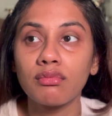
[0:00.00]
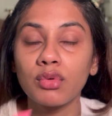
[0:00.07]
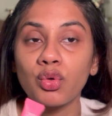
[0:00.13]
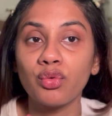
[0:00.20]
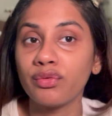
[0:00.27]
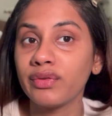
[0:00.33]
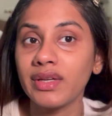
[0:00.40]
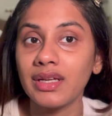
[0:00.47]

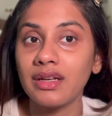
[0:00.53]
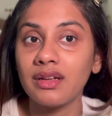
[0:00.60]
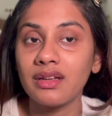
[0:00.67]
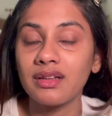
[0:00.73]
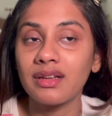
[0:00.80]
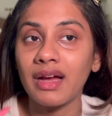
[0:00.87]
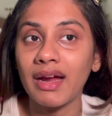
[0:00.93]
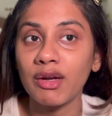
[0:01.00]
to feel
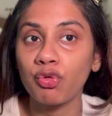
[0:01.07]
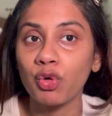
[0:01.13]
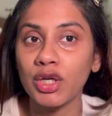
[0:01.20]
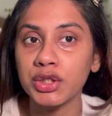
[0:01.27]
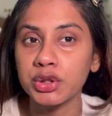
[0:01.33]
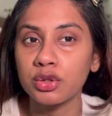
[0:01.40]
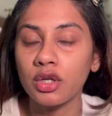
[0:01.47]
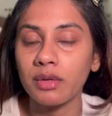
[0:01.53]

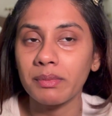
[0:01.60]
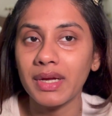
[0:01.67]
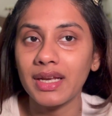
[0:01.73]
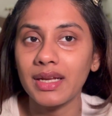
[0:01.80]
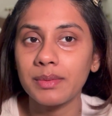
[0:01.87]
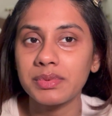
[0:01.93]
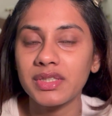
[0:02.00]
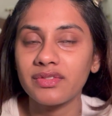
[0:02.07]
hydration on my
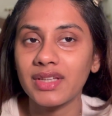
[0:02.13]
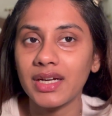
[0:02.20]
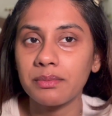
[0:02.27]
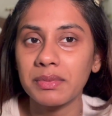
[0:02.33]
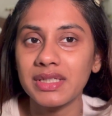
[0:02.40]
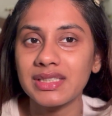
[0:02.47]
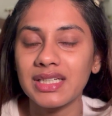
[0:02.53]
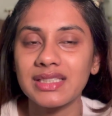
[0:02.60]
lips, if that
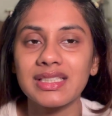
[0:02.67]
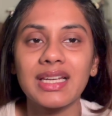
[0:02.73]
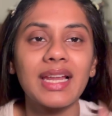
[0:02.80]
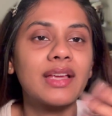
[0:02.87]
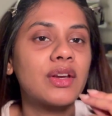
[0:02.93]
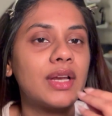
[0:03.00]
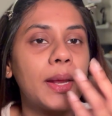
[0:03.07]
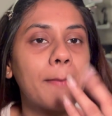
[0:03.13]
makes sense. And
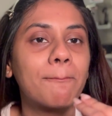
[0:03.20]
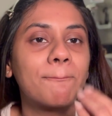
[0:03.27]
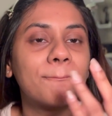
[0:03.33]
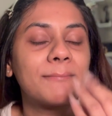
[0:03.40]
like really,